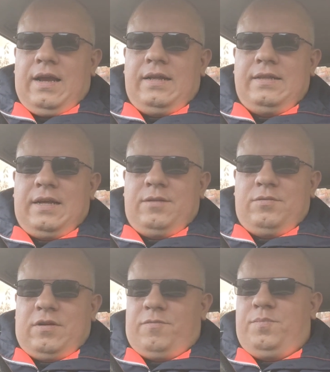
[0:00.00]
And then
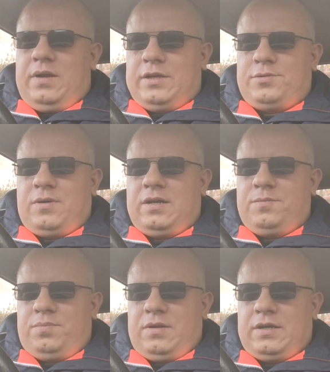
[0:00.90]
we have
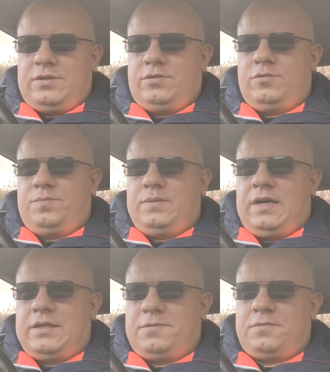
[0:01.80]
+1, +2,
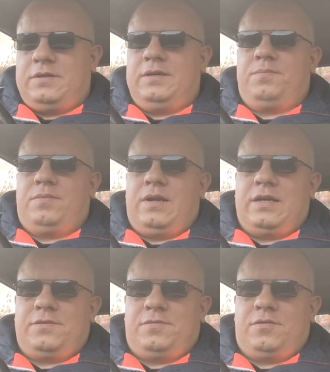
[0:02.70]
+3,
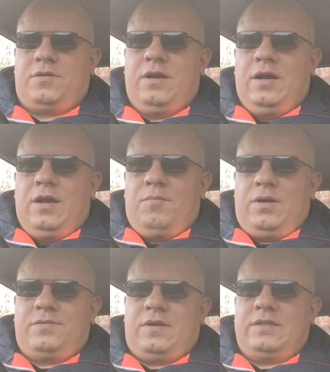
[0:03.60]
+4,
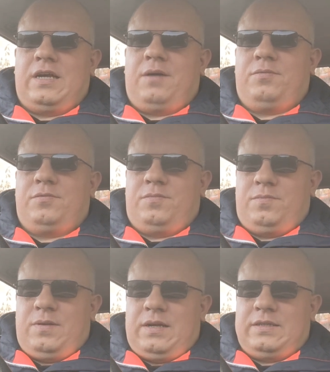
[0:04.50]
+5 up to
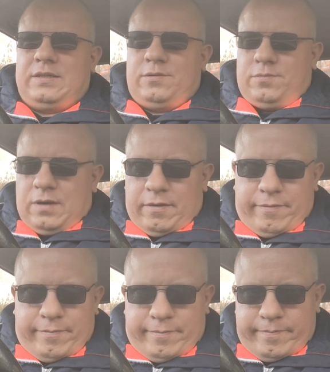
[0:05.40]

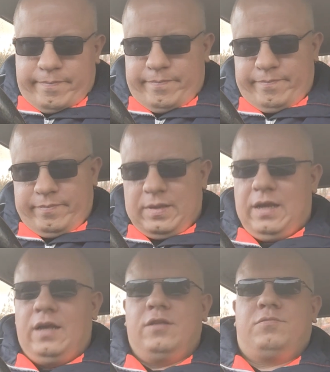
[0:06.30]
+12.
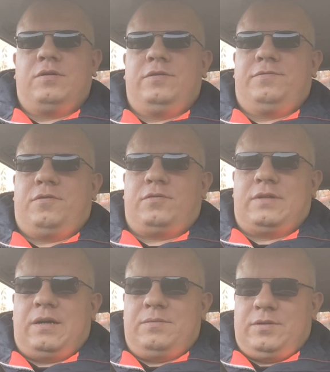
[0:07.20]
24
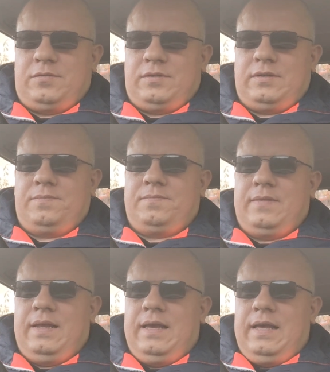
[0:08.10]
time zones.
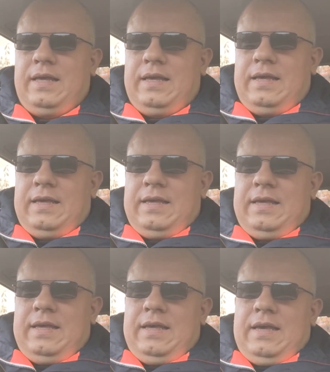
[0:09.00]

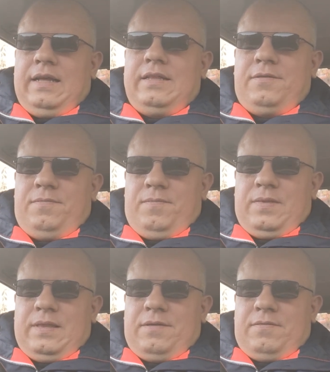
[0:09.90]
And
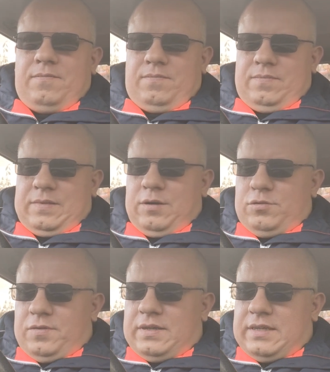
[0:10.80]
the
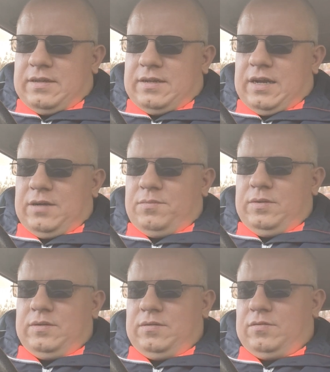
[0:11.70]
universal
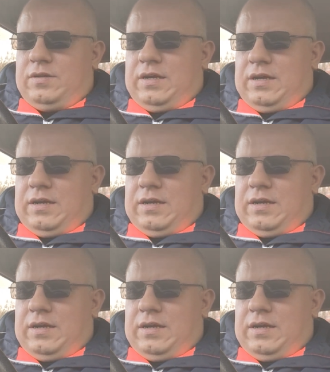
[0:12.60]
time on